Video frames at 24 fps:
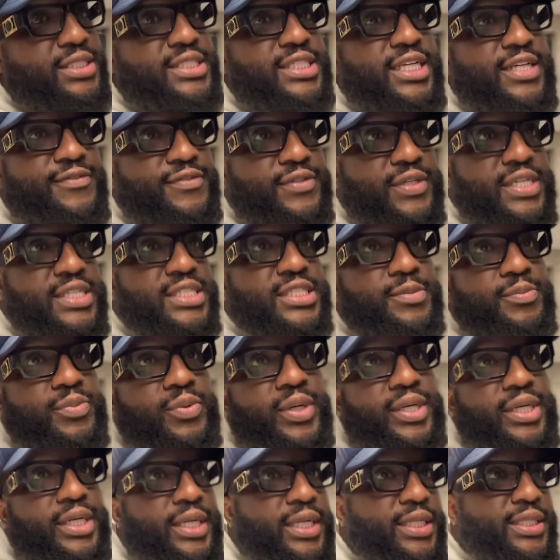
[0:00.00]
suffer at some
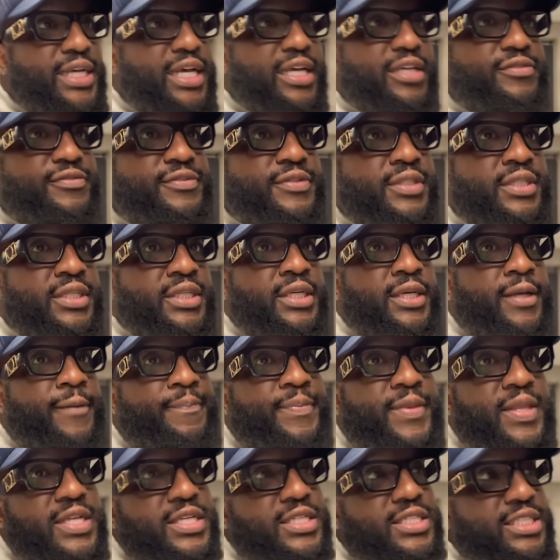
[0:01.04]
point in their life.
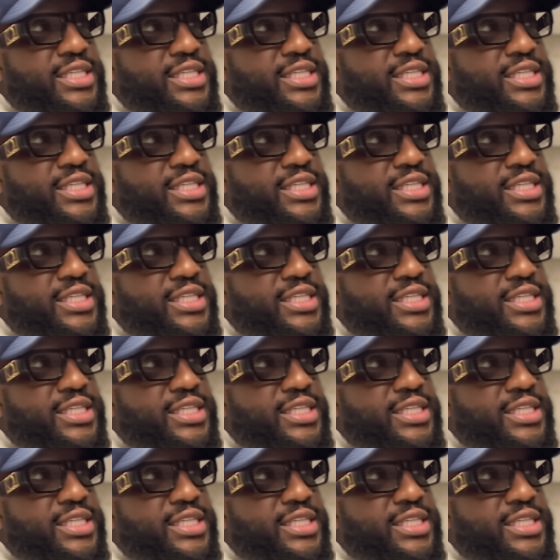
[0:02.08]
And there's